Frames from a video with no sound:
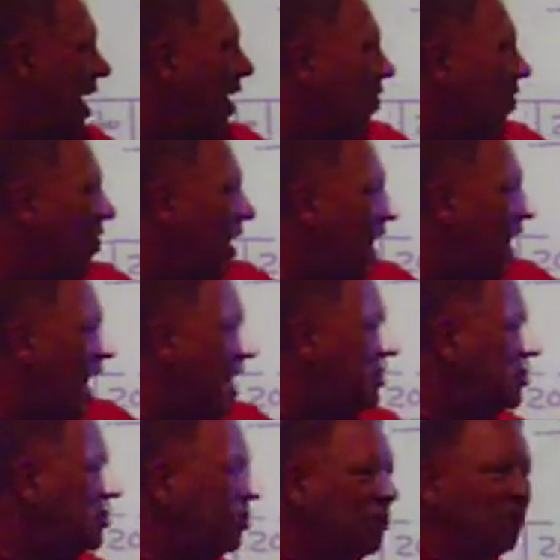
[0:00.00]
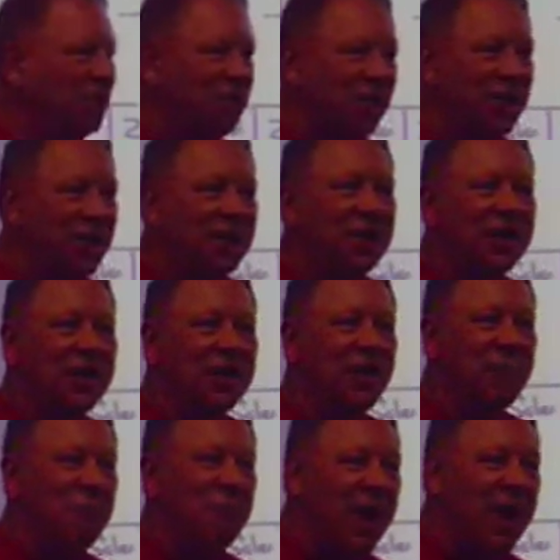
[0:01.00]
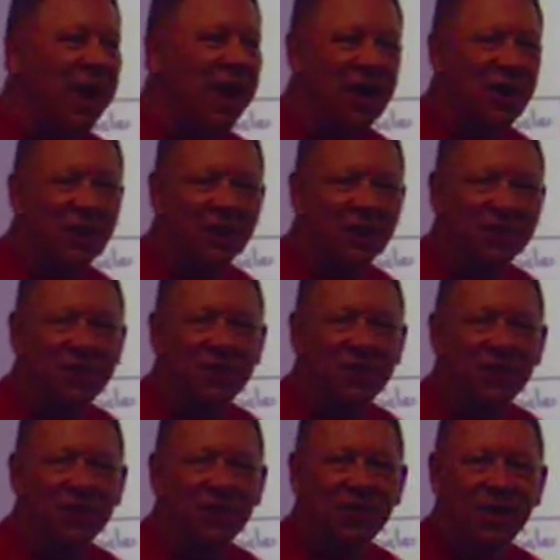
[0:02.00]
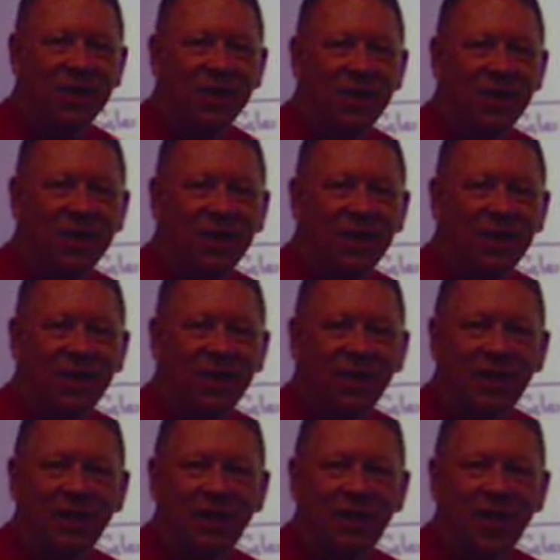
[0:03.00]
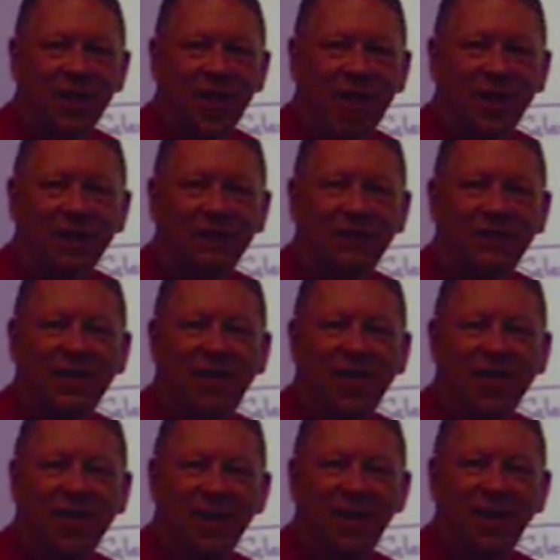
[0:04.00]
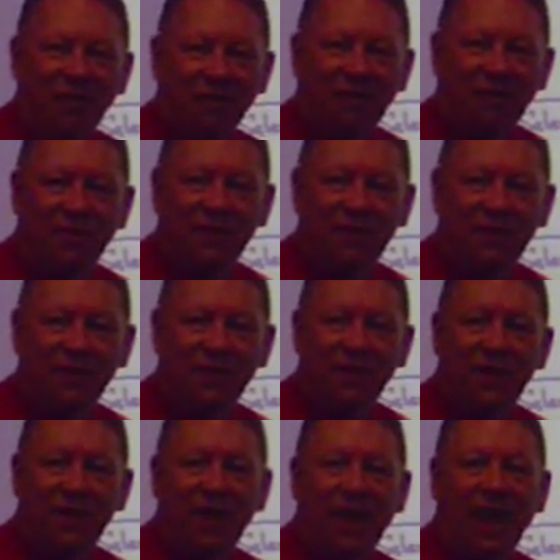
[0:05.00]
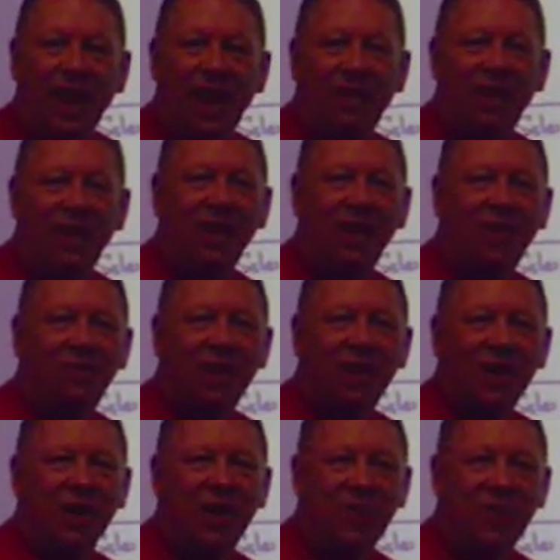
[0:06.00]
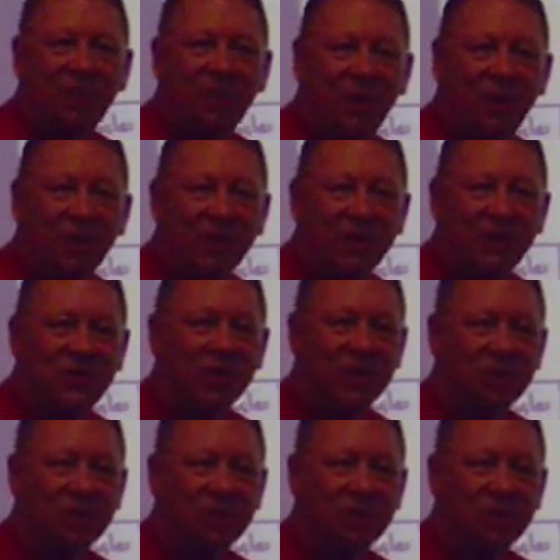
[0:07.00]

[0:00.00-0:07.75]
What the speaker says: The logic unit compares. I can say if, and then give it a comparison.